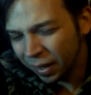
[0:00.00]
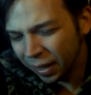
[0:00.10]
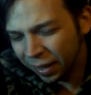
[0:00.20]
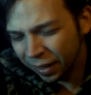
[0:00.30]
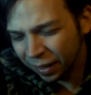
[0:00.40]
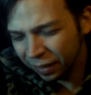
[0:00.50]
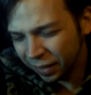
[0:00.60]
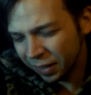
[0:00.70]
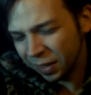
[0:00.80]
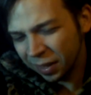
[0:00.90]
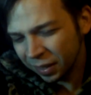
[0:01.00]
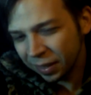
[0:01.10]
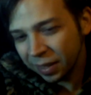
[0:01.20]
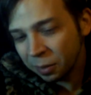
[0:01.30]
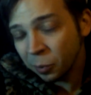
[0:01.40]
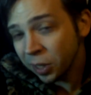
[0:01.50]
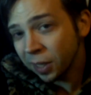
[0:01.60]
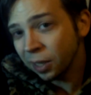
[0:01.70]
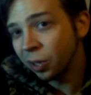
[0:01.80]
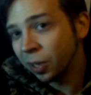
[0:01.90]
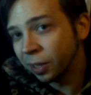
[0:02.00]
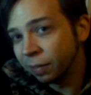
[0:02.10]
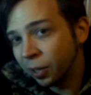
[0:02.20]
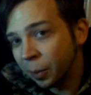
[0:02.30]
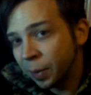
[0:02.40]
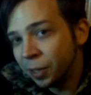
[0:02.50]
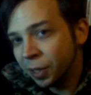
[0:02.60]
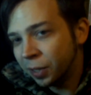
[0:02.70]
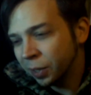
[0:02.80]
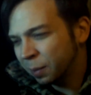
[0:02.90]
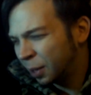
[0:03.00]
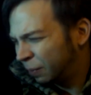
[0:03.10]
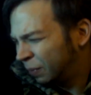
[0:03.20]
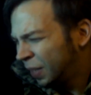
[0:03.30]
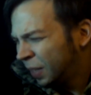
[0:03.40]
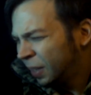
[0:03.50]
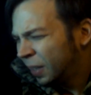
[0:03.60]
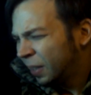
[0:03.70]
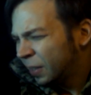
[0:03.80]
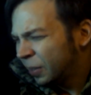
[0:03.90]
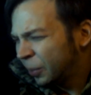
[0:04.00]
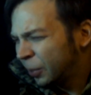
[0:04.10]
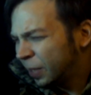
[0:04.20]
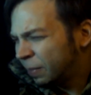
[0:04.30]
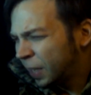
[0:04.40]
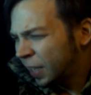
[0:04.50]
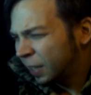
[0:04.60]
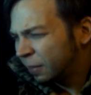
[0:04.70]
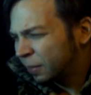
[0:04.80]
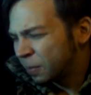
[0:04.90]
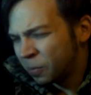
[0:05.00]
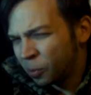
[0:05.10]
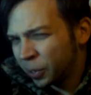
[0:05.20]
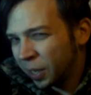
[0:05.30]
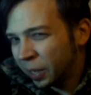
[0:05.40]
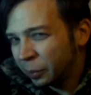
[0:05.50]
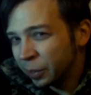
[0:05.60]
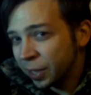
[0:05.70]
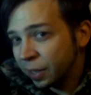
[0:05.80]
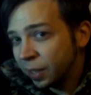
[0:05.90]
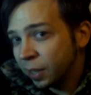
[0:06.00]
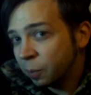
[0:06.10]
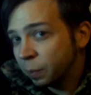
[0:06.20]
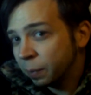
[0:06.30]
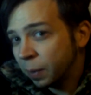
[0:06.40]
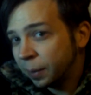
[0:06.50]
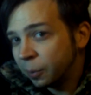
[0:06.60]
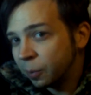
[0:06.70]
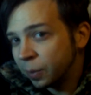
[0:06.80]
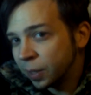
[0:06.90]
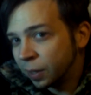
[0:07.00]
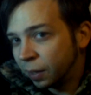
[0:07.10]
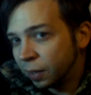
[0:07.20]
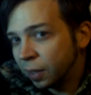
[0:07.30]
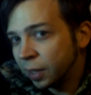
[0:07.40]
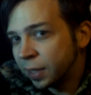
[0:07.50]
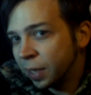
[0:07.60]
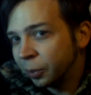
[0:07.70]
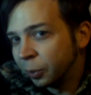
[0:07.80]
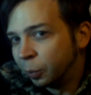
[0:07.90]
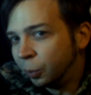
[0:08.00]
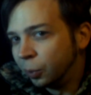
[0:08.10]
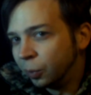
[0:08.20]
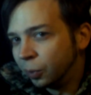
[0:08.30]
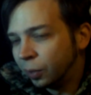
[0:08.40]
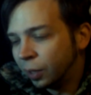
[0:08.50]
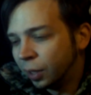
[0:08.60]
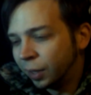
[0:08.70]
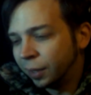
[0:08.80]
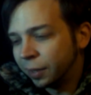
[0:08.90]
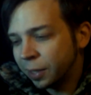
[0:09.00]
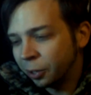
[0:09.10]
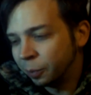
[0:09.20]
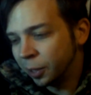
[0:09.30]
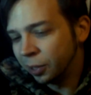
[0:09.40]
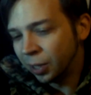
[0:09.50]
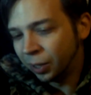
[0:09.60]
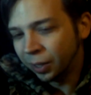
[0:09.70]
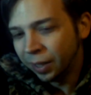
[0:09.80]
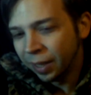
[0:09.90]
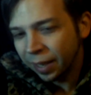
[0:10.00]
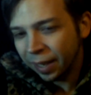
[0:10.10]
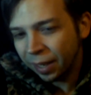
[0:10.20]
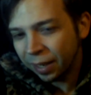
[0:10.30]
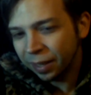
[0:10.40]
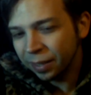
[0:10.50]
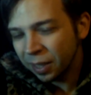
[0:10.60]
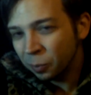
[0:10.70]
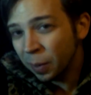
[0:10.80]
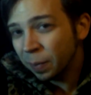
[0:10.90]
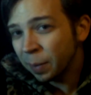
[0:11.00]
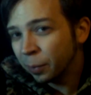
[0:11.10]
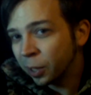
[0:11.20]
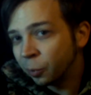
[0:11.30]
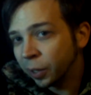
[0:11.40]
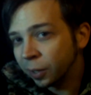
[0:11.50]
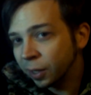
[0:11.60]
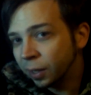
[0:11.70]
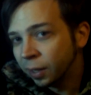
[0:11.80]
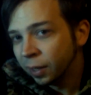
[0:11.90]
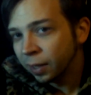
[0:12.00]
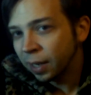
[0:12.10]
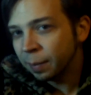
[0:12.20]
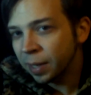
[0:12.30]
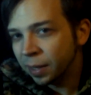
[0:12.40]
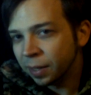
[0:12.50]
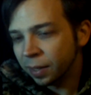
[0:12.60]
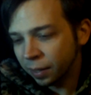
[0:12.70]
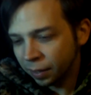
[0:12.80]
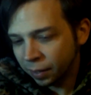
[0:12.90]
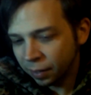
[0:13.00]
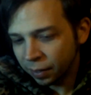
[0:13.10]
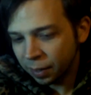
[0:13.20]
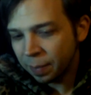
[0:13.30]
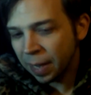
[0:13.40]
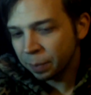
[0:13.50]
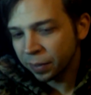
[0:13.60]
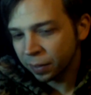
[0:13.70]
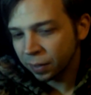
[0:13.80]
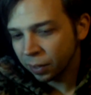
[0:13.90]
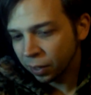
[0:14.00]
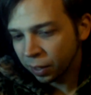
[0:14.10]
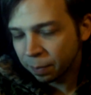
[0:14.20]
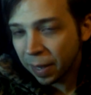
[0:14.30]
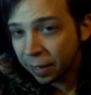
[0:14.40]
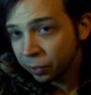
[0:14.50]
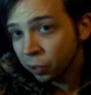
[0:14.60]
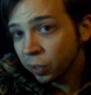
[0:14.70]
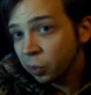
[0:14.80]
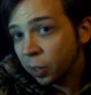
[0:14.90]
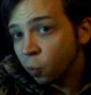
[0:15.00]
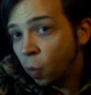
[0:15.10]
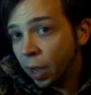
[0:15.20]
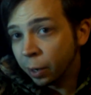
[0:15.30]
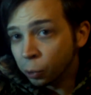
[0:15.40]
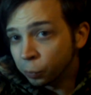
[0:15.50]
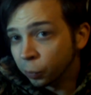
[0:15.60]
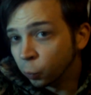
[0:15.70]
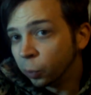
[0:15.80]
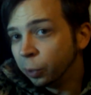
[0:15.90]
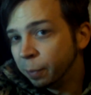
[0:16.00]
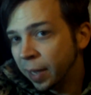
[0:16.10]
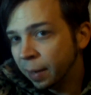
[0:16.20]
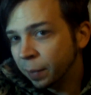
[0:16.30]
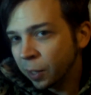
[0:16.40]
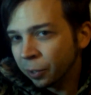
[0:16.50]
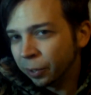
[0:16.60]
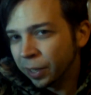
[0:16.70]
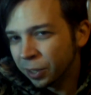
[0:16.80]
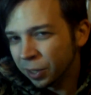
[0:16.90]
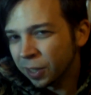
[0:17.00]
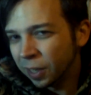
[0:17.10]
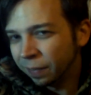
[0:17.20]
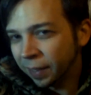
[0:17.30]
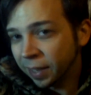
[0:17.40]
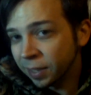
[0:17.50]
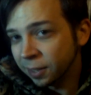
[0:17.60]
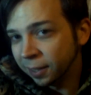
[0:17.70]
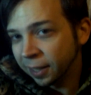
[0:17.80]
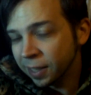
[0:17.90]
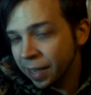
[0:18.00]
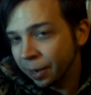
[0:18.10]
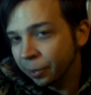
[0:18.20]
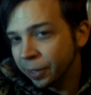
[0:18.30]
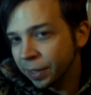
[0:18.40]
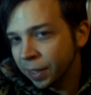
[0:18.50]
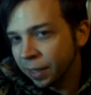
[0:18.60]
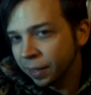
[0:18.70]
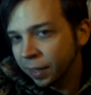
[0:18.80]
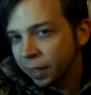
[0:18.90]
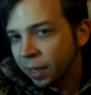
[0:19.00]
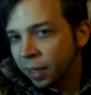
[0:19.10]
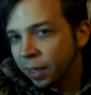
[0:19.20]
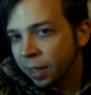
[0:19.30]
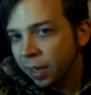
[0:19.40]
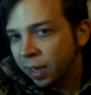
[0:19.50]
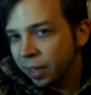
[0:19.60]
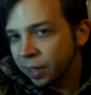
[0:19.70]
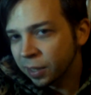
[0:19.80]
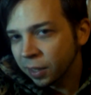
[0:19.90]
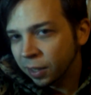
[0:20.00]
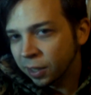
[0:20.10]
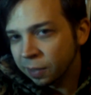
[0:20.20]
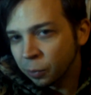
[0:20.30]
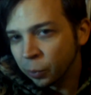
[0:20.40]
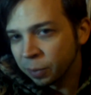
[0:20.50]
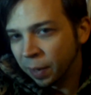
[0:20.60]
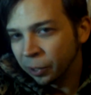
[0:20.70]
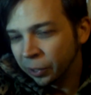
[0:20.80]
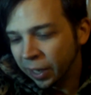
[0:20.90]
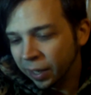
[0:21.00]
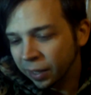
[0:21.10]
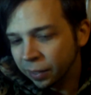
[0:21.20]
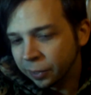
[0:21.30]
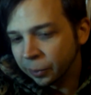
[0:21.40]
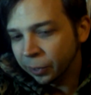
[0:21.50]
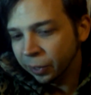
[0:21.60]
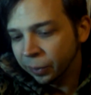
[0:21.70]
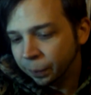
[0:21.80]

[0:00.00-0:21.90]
And let's see, it wasn't that long of an RPG. It took about 35 to 40 hours, I think. It probably wasn't a terribly long, and it went by pretty quickly. I mean, the map. There's only like one overworld map it's just kind of like a selecting areas kind of thing, and it's of course modern day Tokyo,